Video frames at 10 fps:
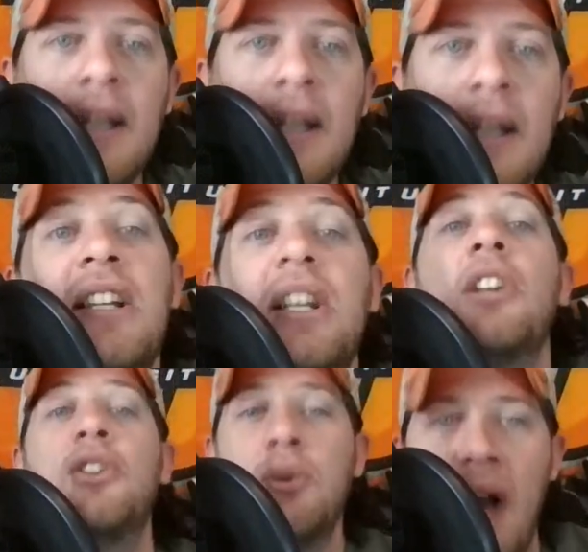and he's going to
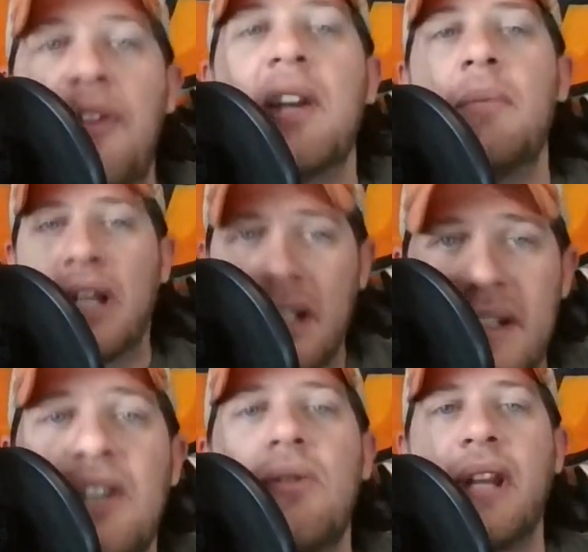do nothing but
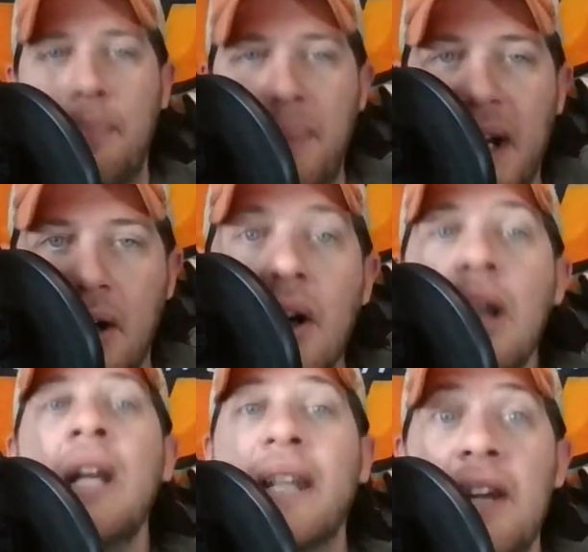continue to get bigger.
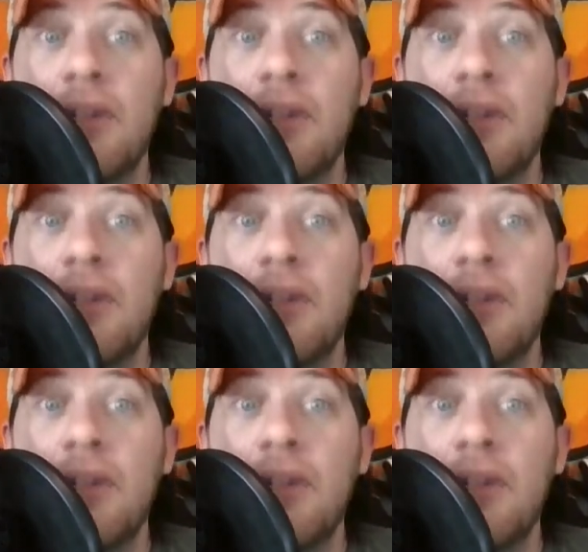Kendal